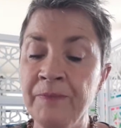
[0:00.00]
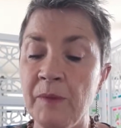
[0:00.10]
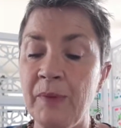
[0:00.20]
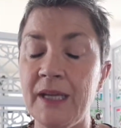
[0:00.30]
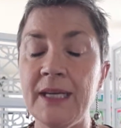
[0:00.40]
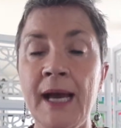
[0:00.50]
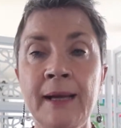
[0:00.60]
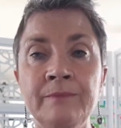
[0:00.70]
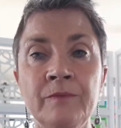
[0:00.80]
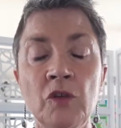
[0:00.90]
But
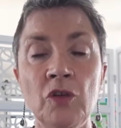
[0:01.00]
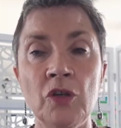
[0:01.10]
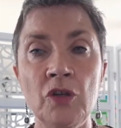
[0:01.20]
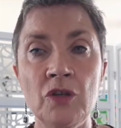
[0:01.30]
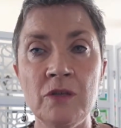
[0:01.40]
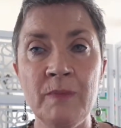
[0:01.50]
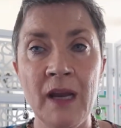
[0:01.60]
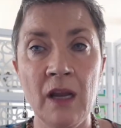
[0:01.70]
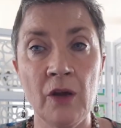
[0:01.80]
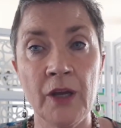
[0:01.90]
you can use
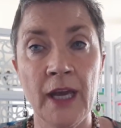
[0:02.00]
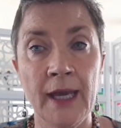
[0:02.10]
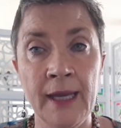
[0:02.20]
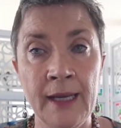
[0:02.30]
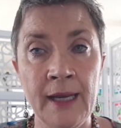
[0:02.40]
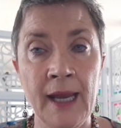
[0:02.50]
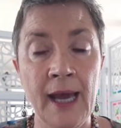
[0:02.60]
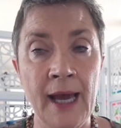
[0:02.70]
melaleuca in